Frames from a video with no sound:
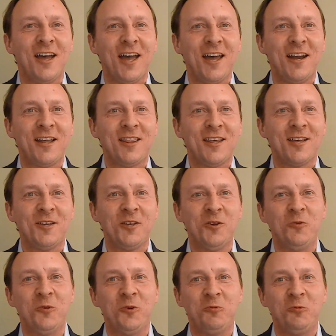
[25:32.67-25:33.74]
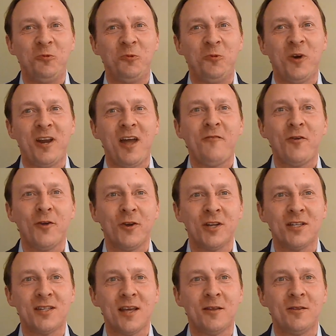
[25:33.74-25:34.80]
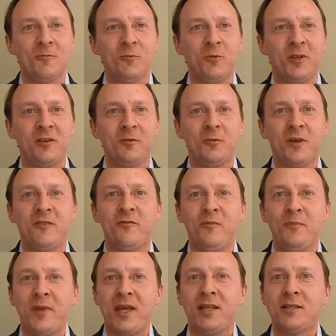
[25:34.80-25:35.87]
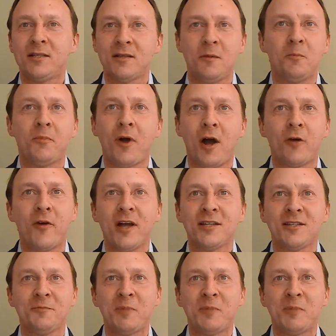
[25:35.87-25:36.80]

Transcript: And I think you know what I've heard is that we we've made some progress,